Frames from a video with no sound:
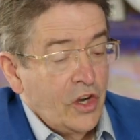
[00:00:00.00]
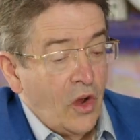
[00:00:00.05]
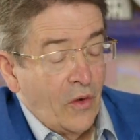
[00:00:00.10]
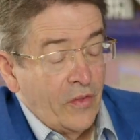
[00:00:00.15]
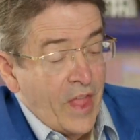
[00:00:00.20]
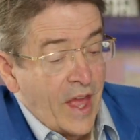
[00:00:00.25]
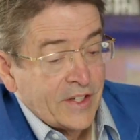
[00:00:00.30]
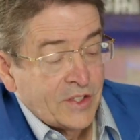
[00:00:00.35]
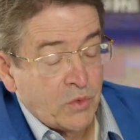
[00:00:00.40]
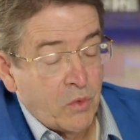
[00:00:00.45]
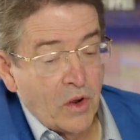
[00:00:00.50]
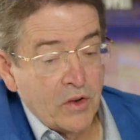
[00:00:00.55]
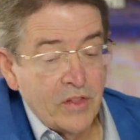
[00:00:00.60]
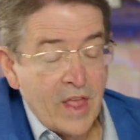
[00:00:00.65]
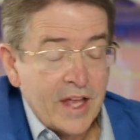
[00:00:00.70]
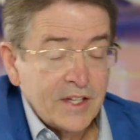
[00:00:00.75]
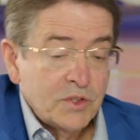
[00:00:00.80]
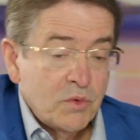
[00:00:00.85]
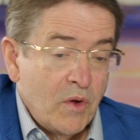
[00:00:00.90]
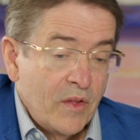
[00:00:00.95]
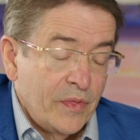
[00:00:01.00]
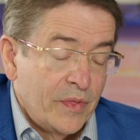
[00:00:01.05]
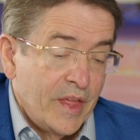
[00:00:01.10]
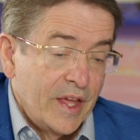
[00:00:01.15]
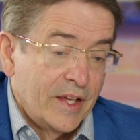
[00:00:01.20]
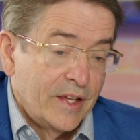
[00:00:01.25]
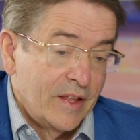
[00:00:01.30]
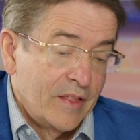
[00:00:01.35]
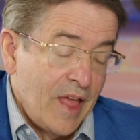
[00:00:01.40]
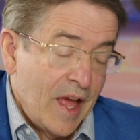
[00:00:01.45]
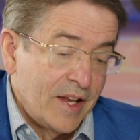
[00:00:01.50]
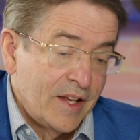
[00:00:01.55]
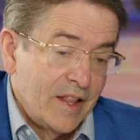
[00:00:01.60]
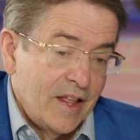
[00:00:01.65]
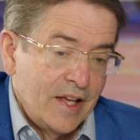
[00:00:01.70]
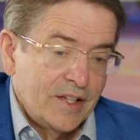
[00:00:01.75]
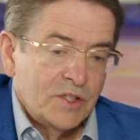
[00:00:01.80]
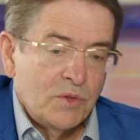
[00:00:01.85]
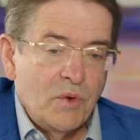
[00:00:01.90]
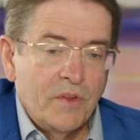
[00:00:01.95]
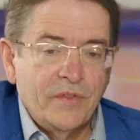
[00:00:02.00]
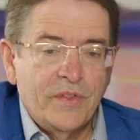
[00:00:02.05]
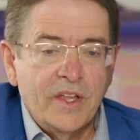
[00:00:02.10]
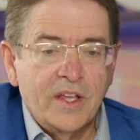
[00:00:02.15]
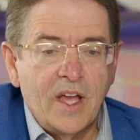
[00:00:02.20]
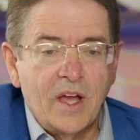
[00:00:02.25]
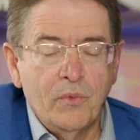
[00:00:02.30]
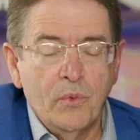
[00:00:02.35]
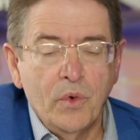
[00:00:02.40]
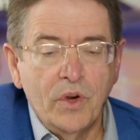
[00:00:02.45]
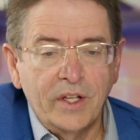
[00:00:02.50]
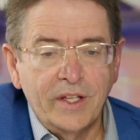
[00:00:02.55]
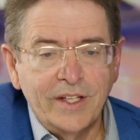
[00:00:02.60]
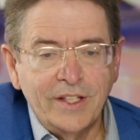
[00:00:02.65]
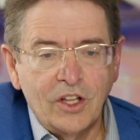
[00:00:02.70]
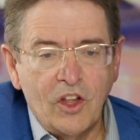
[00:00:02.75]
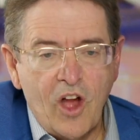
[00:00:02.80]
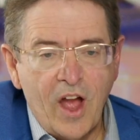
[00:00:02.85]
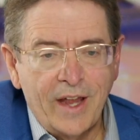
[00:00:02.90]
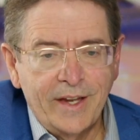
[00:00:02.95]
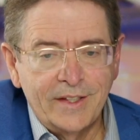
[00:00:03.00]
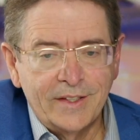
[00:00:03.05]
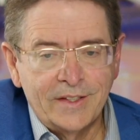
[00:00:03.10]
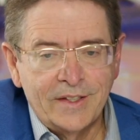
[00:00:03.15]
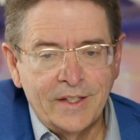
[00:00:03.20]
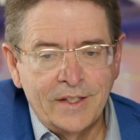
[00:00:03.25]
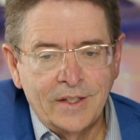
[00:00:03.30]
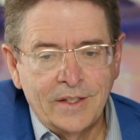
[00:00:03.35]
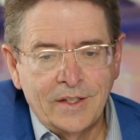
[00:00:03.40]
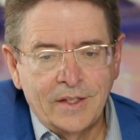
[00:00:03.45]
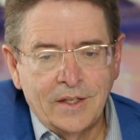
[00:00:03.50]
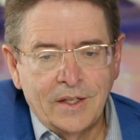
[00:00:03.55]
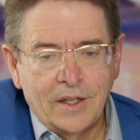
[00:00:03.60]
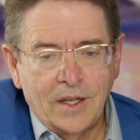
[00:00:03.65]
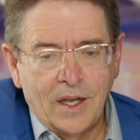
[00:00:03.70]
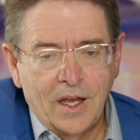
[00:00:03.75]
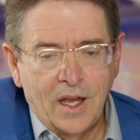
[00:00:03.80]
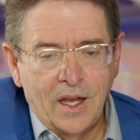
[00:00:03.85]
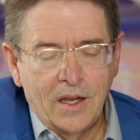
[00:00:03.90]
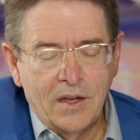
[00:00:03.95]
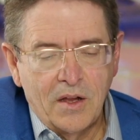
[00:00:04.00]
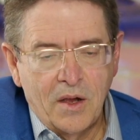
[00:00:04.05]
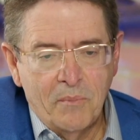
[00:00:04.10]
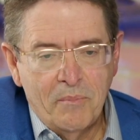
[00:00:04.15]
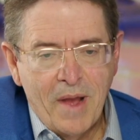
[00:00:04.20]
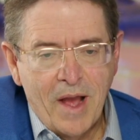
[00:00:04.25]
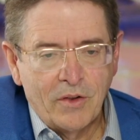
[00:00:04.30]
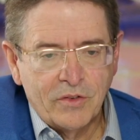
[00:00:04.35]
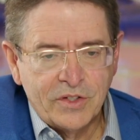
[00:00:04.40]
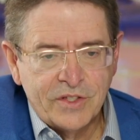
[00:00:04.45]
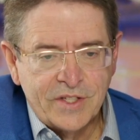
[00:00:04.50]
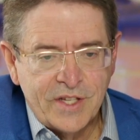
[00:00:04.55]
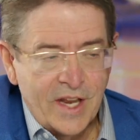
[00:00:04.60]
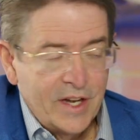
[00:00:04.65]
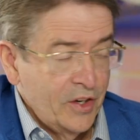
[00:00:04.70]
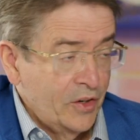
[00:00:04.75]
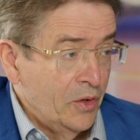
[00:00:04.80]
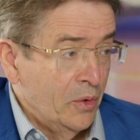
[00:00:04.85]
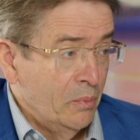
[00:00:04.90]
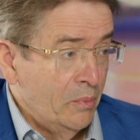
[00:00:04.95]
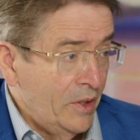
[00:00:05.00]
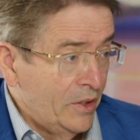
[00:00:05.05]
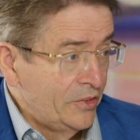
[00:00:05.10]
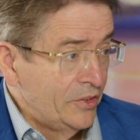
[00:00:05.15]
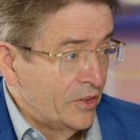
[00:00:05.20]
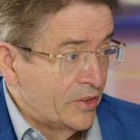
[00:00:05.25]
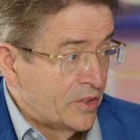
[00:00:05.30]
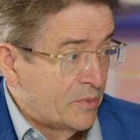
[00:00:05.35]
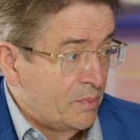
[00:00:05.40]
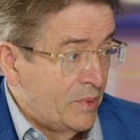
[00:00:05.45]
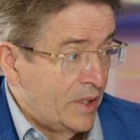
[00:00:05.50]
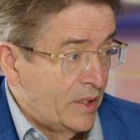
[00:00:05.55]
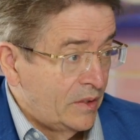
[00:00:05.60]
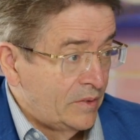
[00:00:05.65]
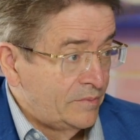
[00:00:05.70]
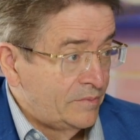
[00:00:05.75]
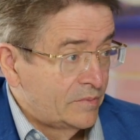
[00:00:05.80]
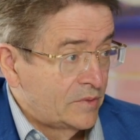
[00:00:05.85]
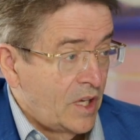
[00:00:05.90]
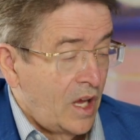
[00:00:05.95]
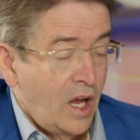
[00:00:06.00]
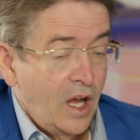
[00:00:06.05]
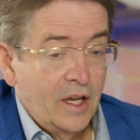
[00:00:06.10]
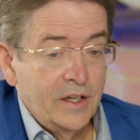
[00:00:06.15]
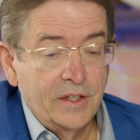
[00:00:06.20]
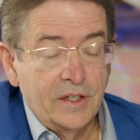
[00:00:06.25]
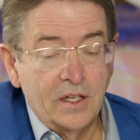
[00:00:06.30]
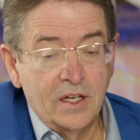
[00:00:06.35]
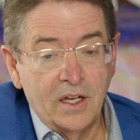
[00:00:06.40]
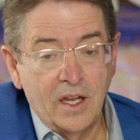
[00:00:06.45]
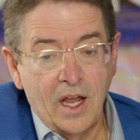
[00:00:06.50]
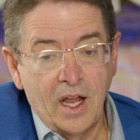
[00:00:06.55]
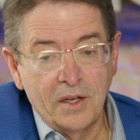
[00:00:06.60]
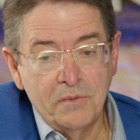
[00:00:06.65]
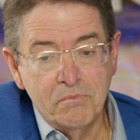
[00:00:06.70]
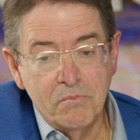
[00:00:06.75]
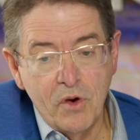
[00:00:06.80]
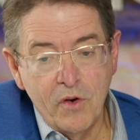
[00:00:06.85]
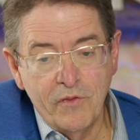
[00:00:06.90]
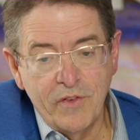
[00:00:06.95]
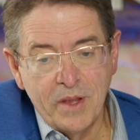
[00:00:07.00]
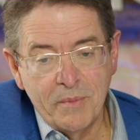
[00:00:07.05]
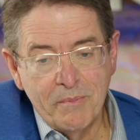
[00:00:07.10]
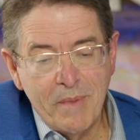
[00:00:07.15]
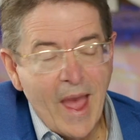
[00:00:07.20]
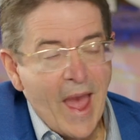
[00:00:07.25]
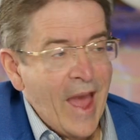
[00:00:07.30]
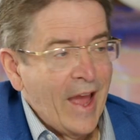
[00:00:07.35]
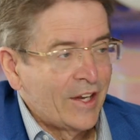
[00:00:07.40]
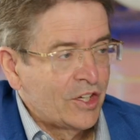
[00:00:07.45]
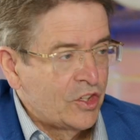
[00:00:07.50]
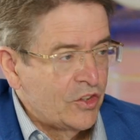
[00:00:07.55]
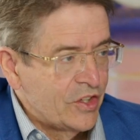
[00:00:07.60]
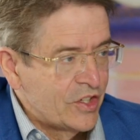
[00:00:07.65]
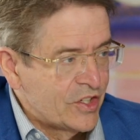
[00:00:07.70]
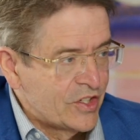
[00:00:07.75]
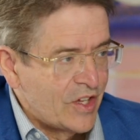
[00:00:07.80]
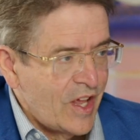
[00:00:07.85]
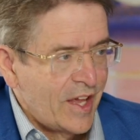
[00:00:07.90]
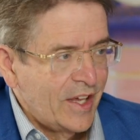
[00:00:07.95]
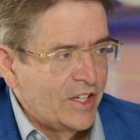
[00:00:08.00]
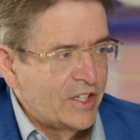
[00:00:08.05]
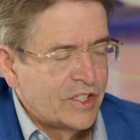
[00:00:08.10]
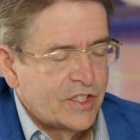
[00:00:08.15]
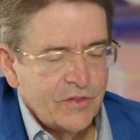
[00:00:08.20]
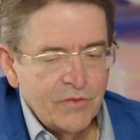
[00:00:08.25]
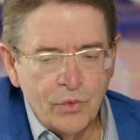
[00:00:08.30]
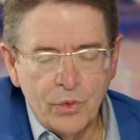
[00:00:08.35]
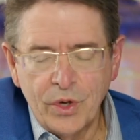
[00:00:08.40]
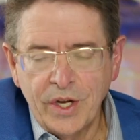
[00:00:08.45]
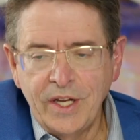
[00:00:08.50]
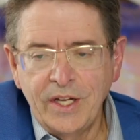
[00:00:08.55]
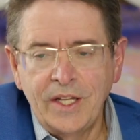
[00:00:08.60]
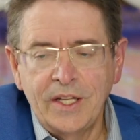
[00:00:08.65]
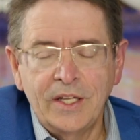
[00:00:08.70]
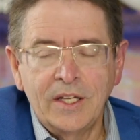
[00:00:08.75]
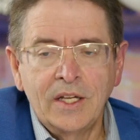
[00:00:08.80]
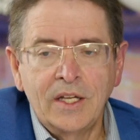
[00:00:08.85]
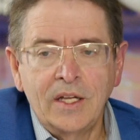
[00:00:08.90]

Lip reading: that's one thing that's one thing I really liked about Senator Milner's bill on moving back to the science of reading.